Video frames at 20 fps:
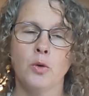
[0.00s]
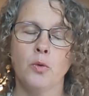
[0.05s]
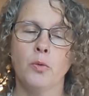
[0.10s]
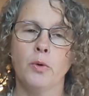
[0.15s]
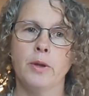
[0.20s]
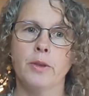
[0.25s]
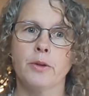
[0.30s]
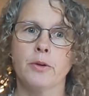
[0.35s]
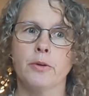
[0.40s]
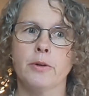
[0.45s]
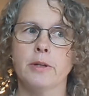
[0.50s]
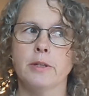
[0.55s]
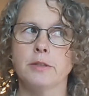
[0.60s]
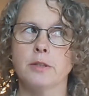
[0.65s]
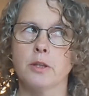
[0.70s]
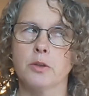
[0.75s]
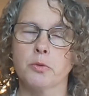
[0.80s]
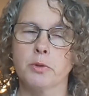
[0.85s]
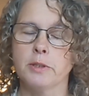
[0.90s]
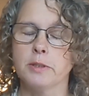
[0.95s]
Whether it's
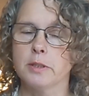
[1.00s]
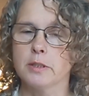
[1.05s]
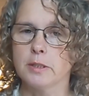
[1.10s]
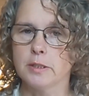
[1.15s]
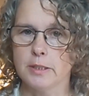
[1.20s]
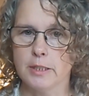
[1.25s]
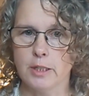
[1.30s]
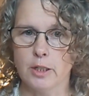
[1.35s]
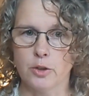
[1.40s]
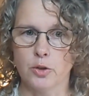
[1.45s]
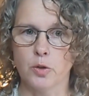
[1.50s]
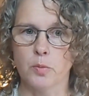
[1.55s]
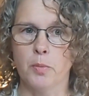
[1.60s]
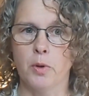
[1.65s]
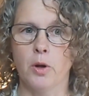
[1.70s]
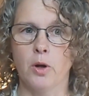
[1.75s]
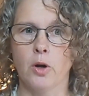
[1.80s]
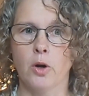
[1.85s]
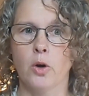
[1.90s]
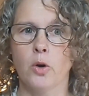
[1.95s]
a 360
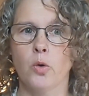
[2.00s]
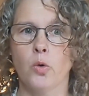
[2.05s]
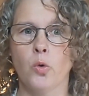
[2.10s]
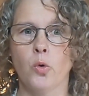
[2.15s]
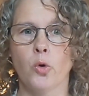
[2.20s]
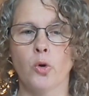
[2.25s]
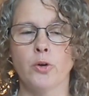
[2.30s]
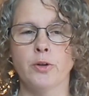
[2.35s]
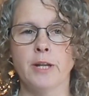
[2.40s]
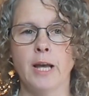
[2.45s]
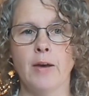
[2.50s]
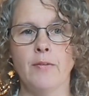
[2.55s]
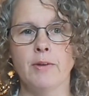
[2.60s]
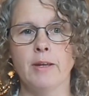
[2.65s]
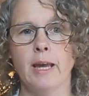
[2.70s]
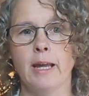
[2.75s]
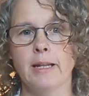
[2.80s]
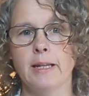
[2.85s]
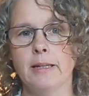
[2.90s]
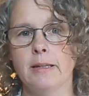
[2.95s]
underbar or
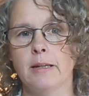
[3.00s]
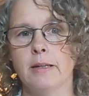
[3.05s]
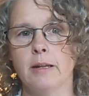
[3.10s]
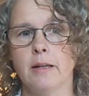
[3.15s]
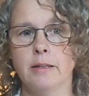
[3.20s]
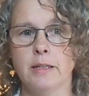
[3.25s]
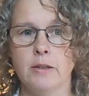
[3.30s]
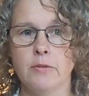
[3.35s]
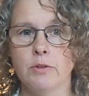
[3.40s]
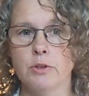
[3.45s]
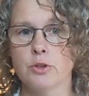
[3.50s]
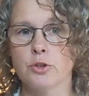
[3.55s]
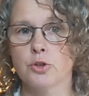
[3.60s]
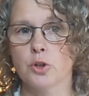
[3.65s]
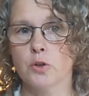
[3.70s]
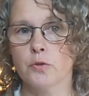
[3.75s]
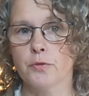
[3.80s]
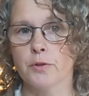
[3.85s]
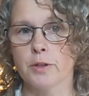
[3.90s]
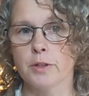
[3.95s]
navigating an uneven
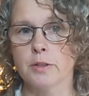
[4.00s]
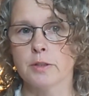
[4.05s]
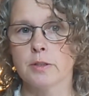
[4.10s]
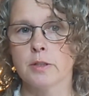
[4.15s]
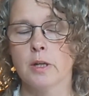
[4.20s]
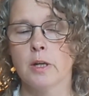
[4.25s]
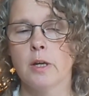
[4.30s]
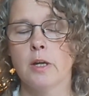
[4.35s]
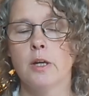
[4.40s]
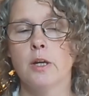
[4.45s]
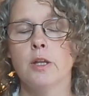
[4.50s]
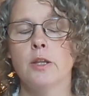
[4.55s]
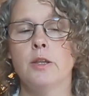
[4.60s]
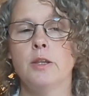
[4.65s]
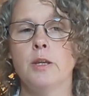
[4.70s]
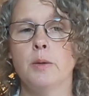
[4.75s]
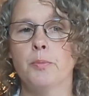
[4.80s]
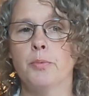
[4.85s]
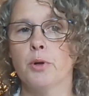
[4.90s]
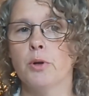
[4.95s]
surface,
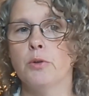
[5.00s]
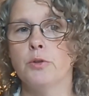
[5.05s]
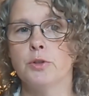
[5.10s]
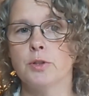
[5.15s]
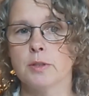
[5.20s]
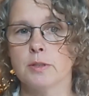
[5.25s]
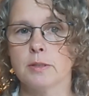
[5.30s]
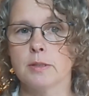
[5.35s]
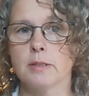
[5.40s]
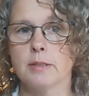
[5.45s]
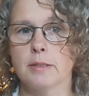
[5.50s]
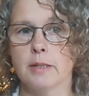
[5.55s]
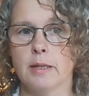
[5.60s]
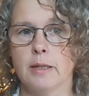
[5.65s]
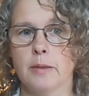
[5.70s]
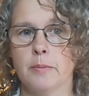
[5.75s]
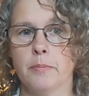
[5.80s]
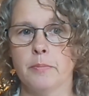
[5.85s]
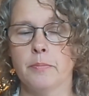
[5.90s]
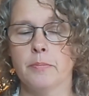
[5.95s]
the approach is the
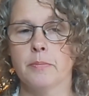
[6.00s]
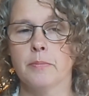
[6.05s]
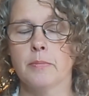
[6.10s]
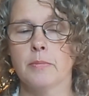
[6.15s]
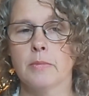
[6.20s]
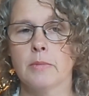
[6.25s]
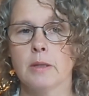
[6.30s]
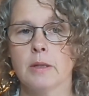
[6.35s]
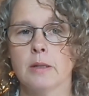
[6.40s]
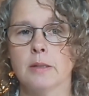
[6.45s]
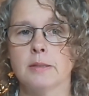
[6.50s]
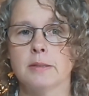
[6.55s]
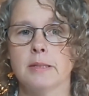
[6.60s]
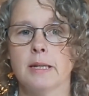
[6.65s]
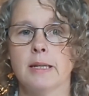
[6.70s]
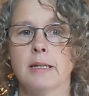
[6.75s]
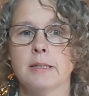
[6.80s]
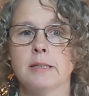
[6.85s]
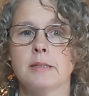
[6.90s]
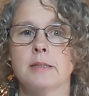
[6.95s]
same.
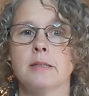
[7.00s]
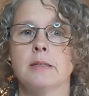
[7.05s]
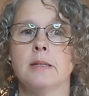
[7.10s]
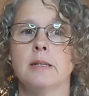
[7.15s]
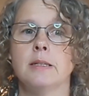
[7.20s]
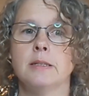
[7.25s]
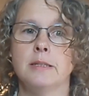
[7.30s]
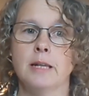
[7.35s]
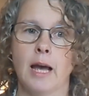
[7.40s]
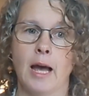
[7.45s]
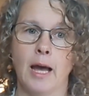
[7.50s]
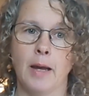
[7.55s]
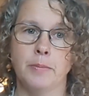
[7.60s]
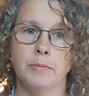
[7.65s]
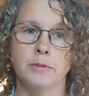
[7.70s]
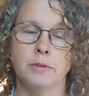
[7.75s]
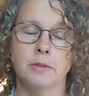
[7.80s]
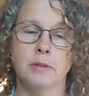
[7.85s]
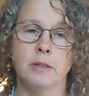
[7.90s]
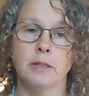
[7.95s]
Assess,
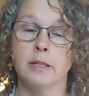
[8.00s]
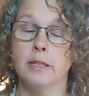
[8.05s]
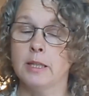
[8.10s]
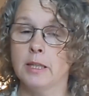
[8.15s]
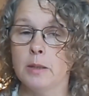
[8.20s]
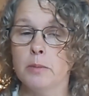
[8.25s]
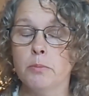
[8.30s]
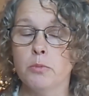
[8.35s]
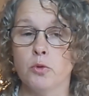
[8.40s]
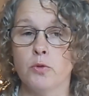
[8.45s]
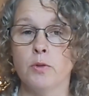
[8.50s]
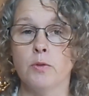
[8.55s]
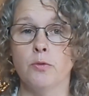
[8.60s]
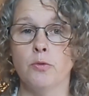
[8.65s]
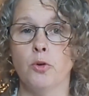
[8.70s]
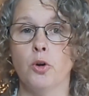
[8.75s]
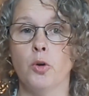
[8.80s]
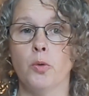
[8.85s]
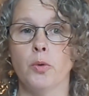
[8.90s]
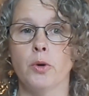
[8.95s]
adapt, and keep moving
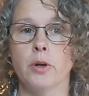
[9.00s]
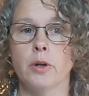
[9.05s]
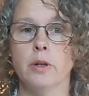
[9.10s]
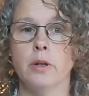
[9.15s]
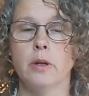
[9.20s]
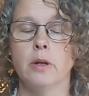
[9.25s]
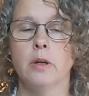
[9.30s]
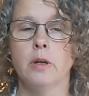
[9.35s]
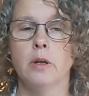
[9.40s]
forward.